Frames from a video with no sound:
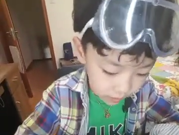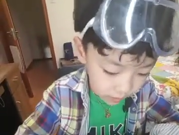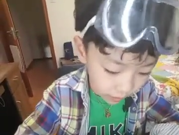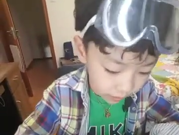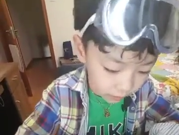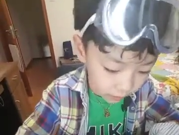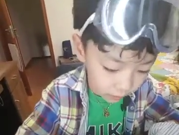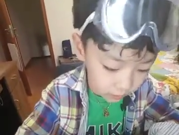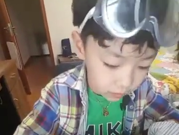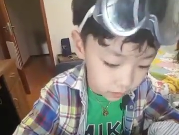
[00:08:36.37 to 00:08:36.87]

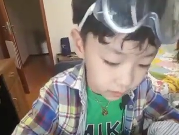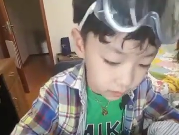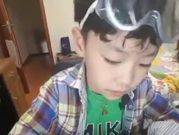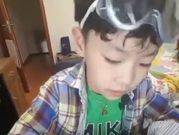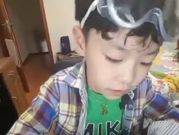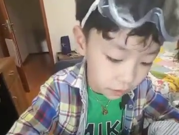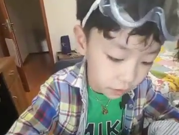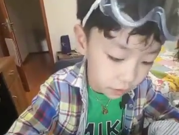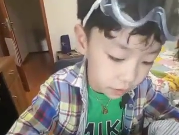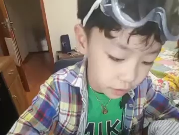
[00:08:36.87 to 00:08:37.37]
I'll
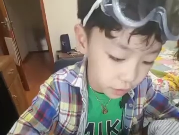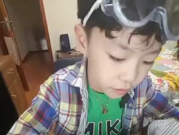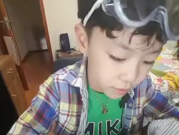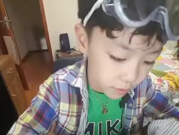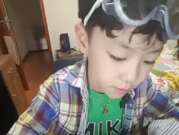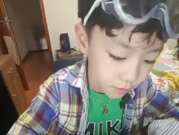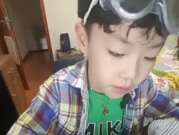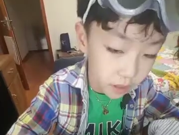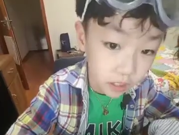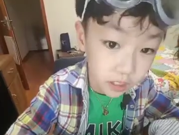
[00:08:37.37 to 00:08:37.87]
see the
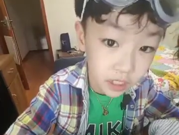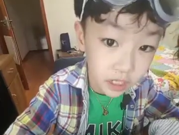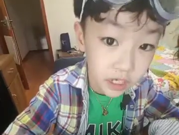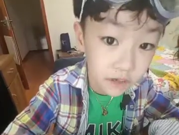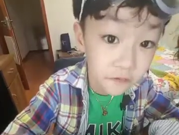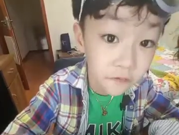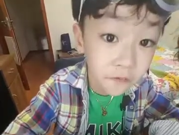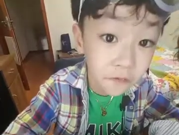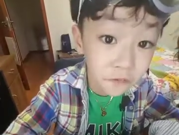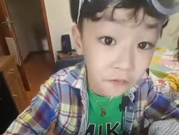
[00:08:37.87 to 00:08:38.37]
human
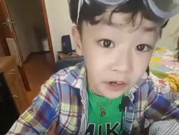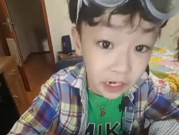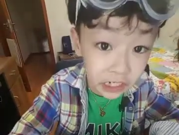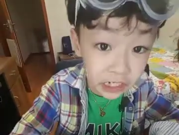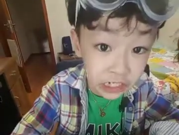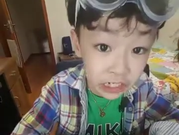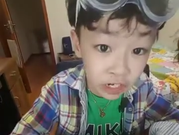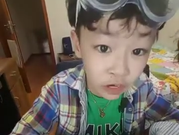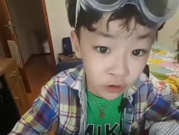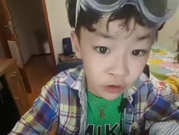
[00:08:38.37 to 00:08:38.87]
body
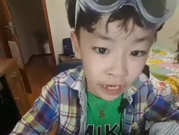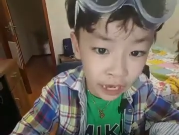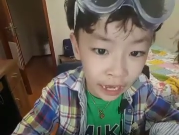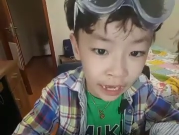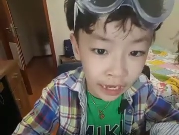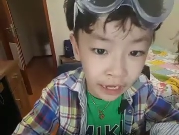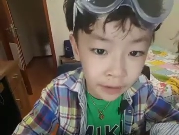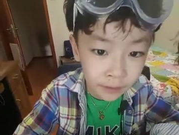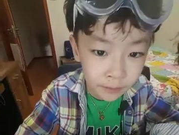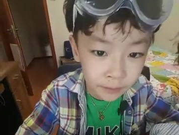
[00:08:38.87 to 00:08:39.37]
first,
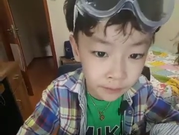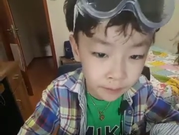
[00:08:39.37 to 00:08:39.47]
okay?